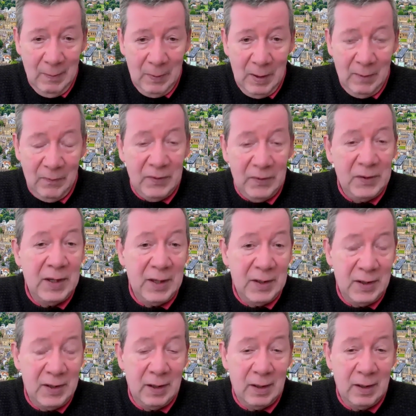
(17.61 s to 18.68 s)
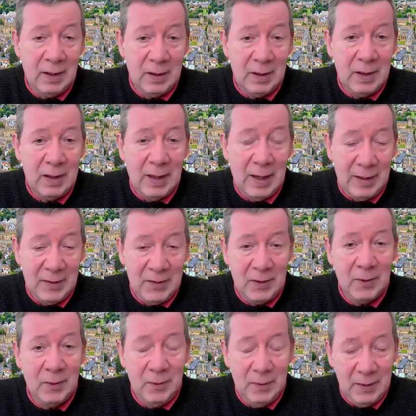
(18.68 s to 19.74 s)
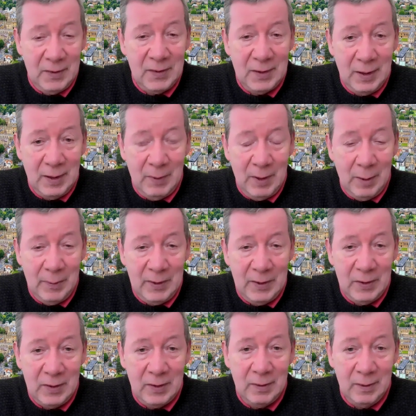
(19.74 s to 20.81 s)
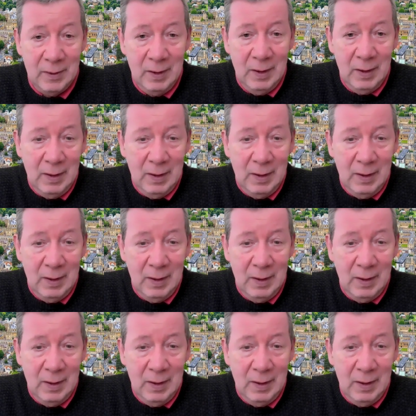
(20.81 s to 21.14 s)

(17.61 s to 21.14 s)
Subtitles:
Fantastic that ASCO is helping to